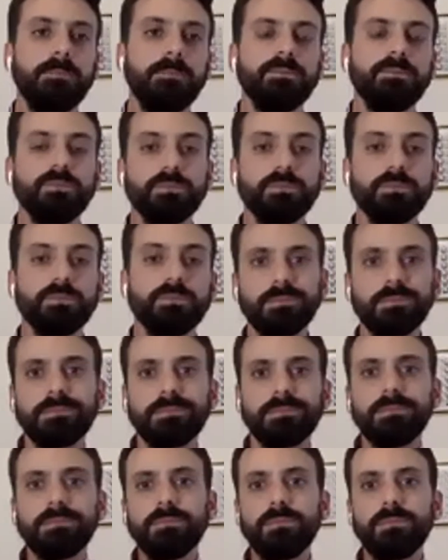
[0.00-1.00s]
Um,
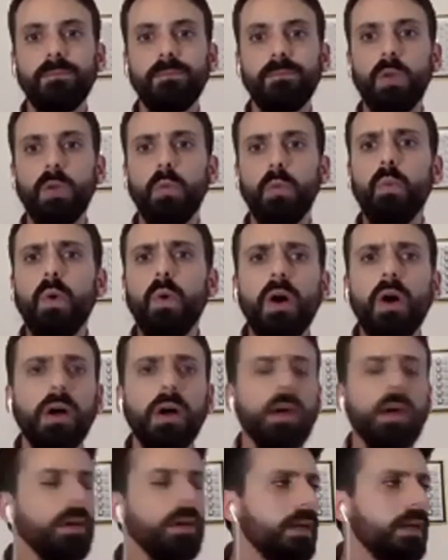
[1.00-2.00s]

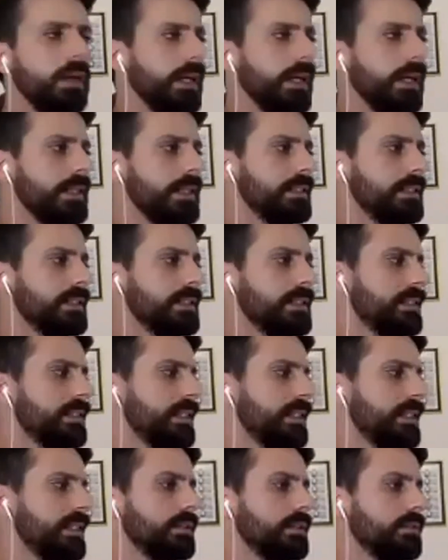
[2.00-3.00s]
one is
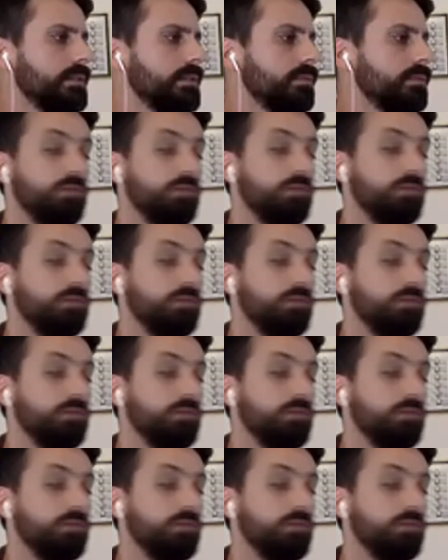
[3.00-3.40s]
this